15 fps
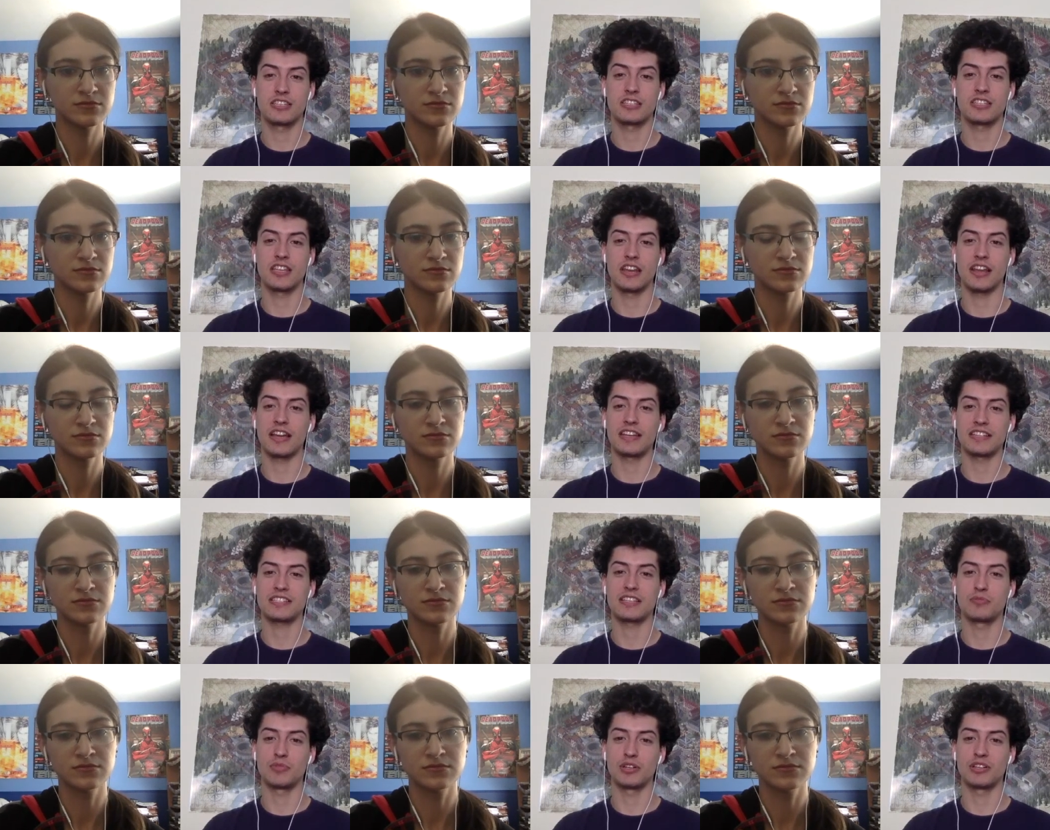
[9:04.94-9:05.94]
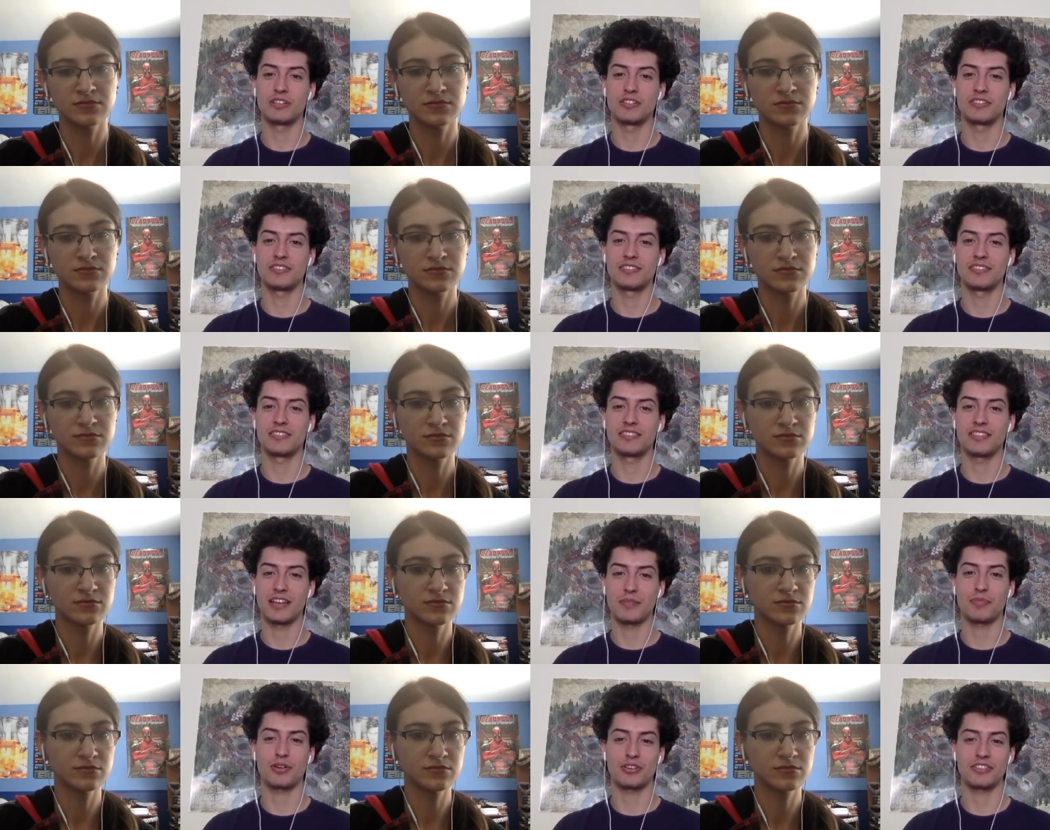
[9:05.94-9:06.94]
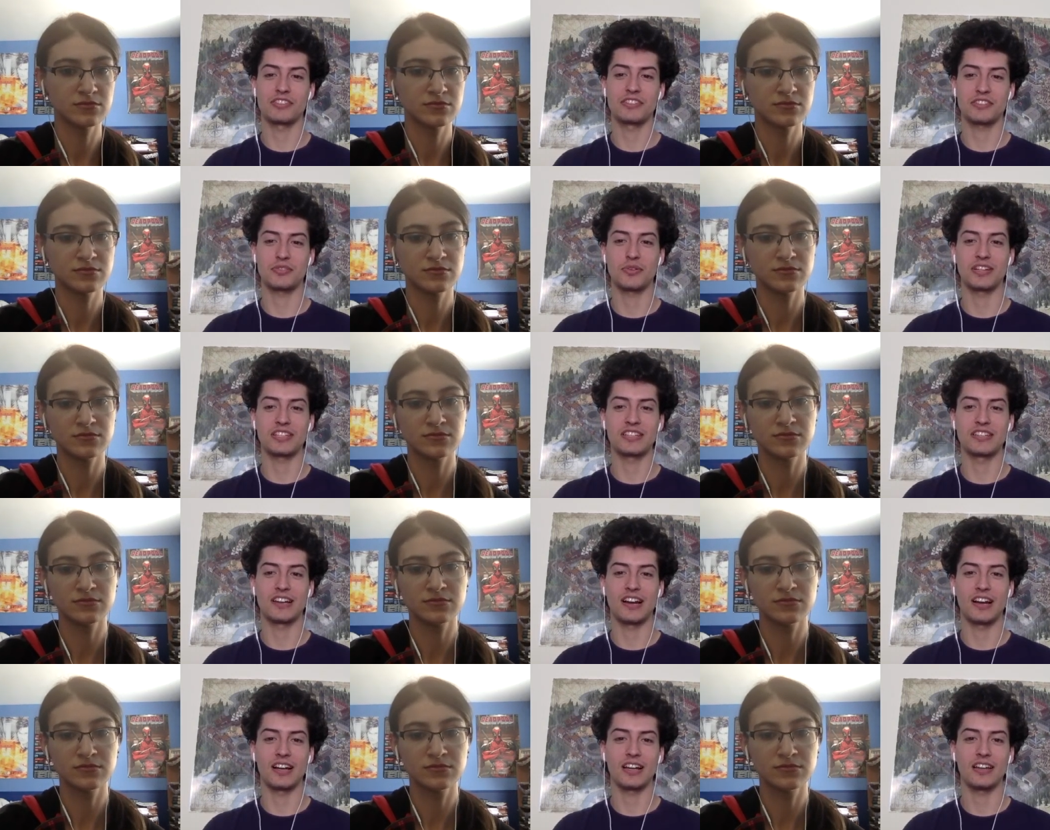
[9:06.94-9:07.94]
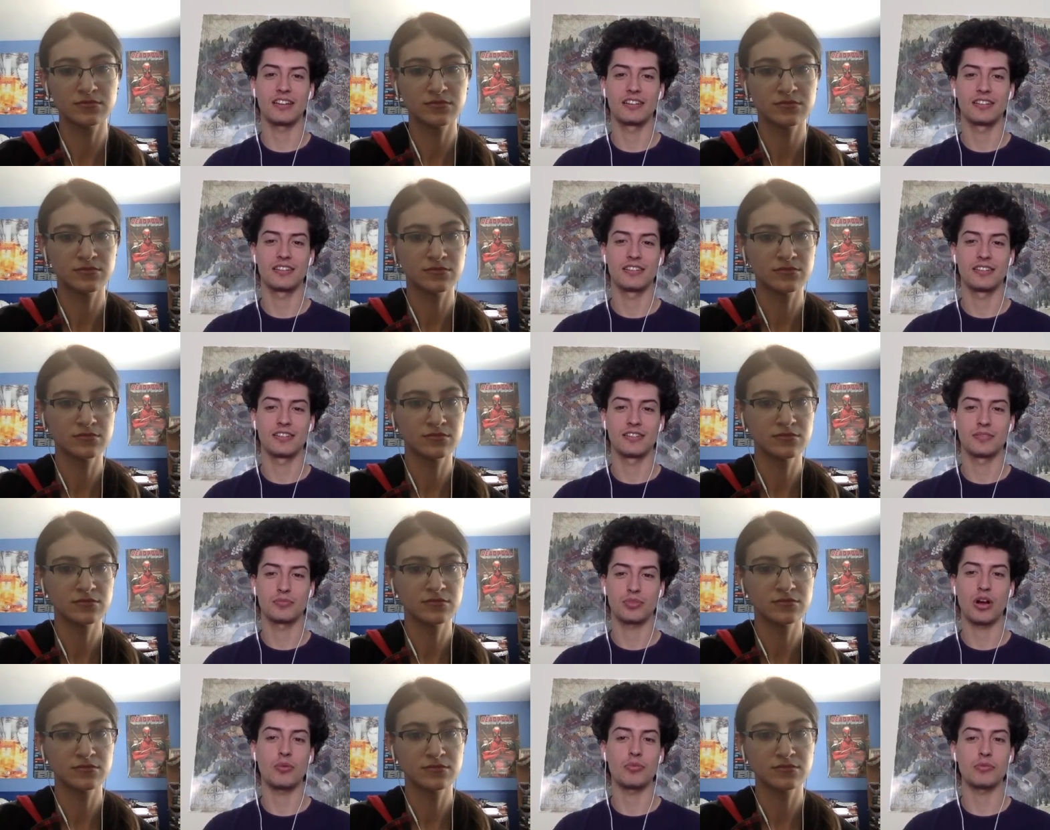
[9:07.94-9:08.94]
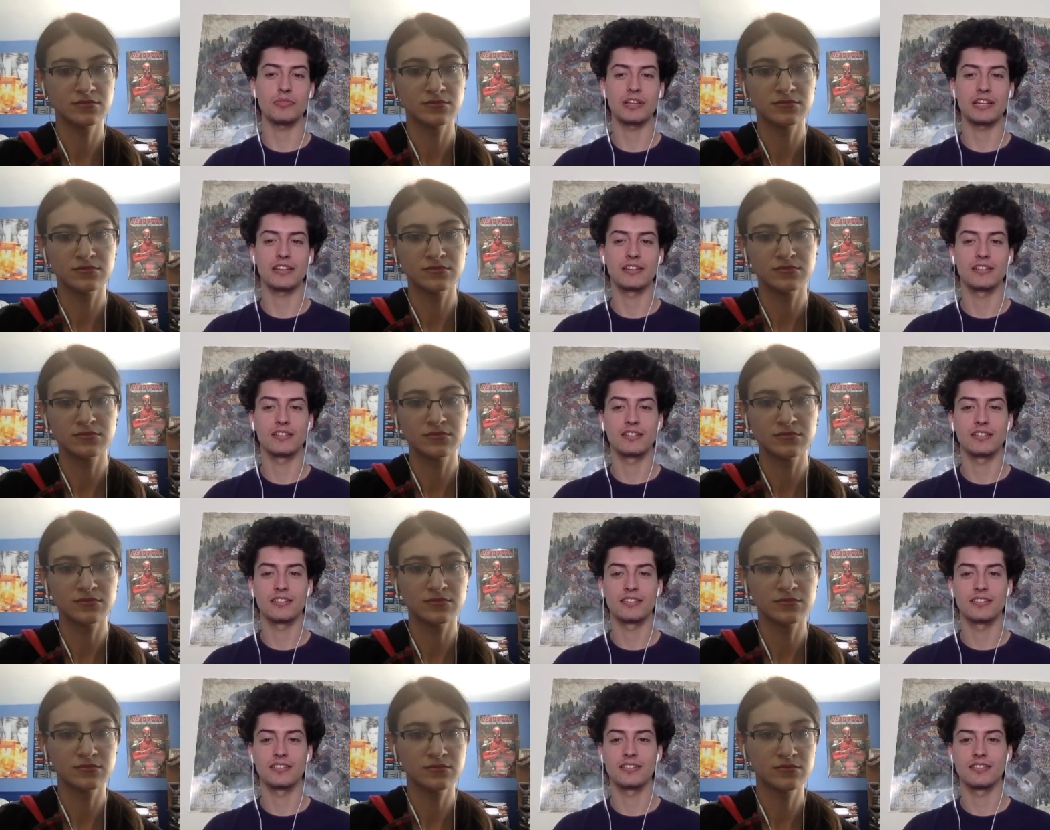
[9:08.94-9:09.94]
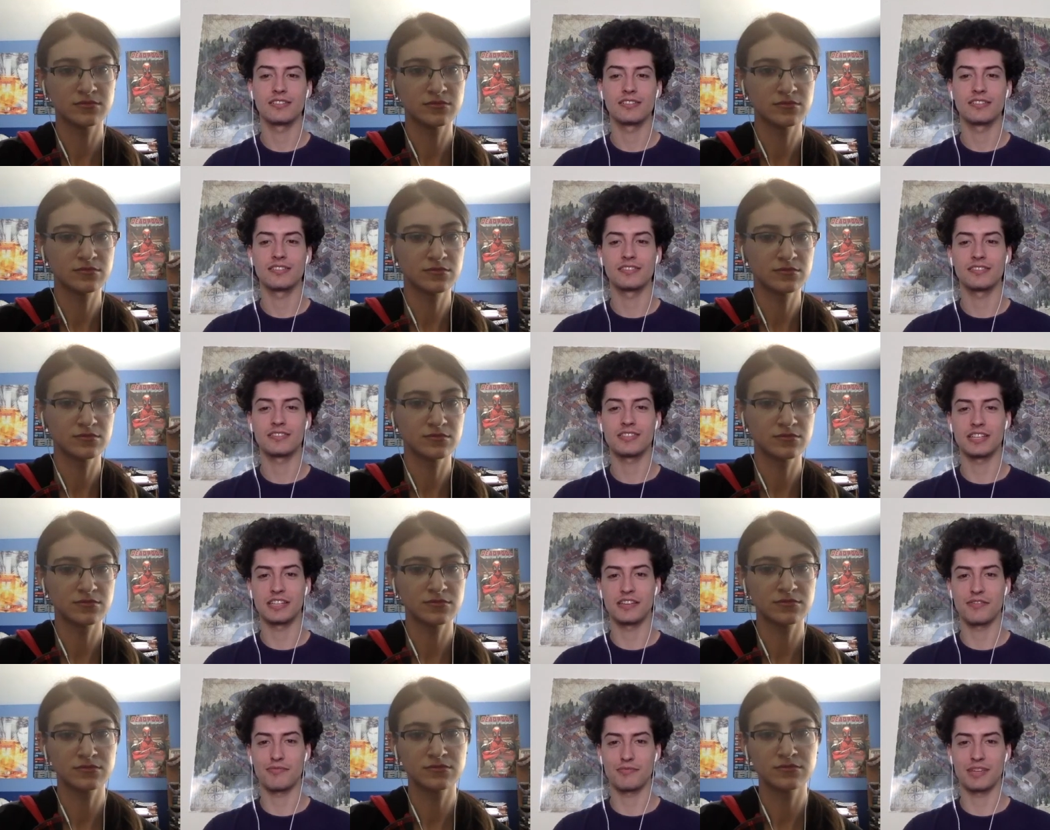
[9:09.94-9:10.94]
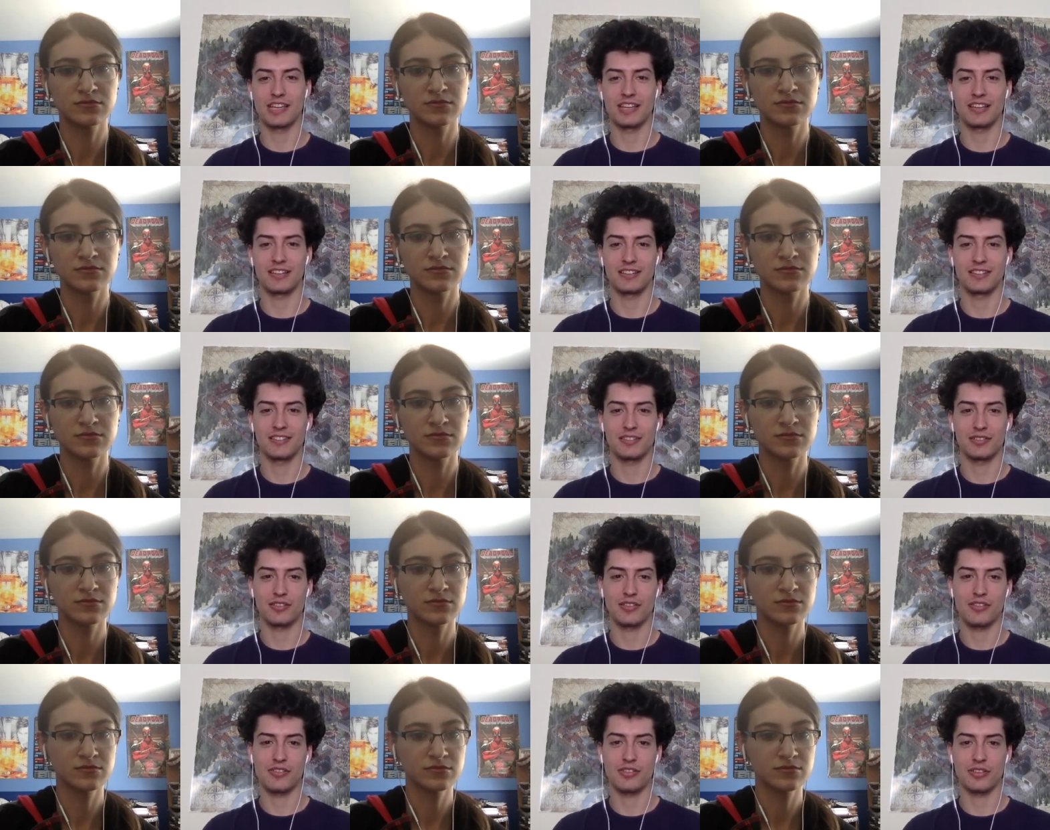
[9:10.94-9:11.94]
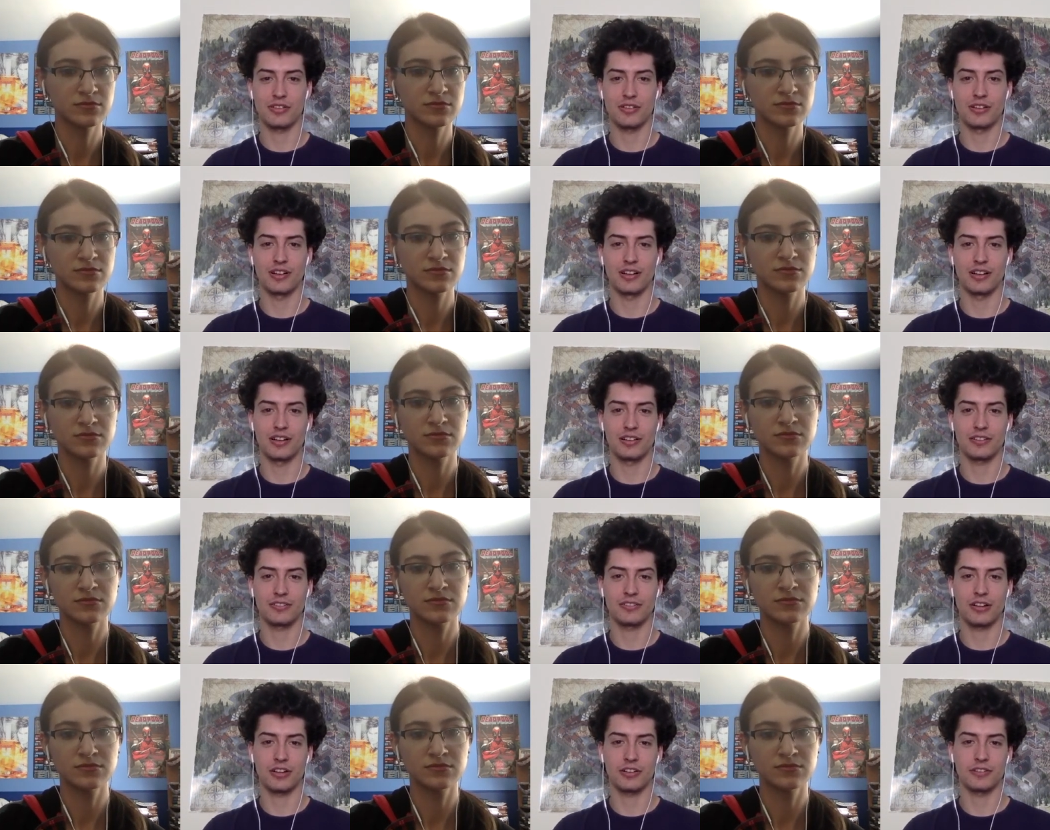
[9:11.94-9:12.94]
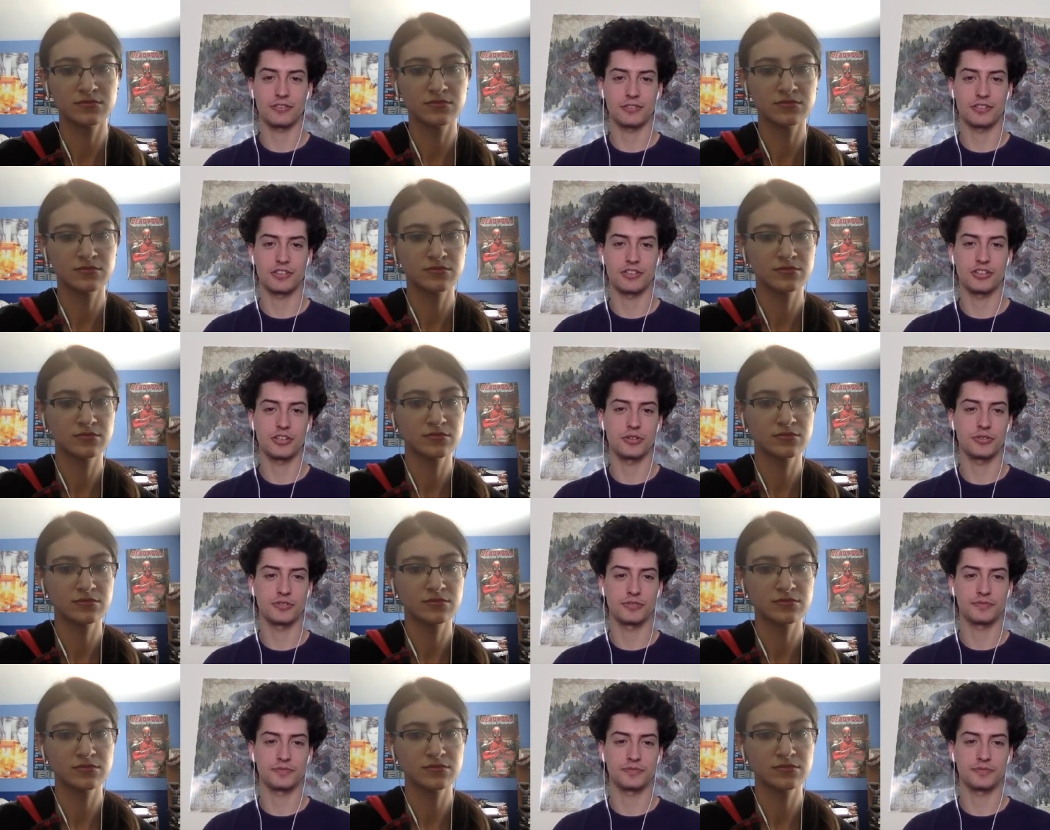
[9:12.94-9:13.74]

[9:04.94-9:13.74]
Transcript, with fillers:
Speaker 1: tonight someone, that person is going to die, probably, to give me their uh, ocular tissue,